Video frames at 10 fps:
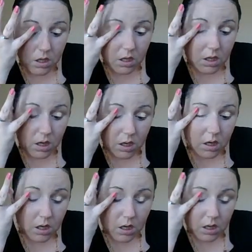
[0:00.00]

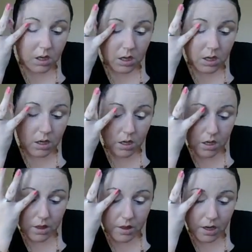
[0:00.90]
And
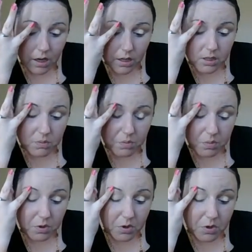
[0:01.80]
that's
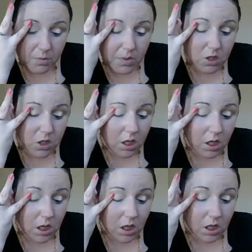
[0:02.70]
pretty much
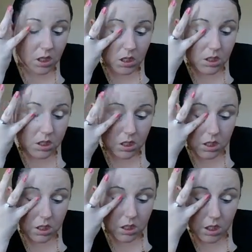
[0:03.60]
it.
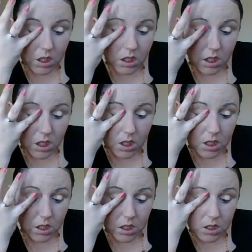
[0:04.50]

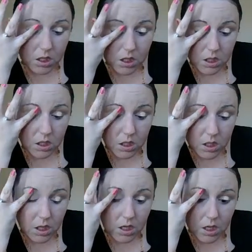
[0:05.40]
Yeah.
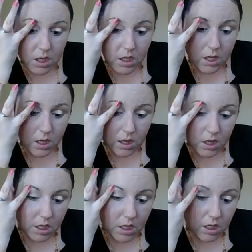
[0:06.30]

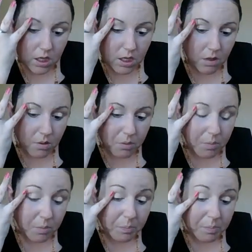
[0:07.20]
Like,
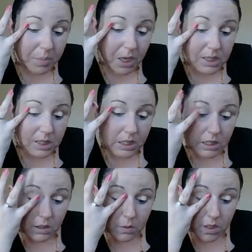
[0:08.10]

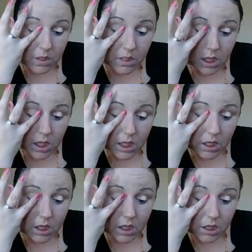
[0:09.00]
basically went into
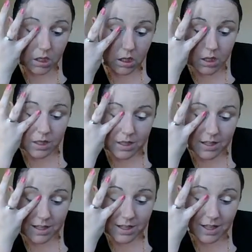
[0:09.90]
Canada
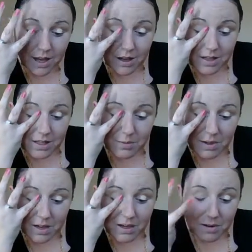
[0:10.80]
because we
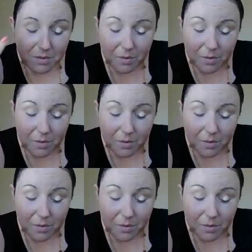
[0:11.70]
had to go.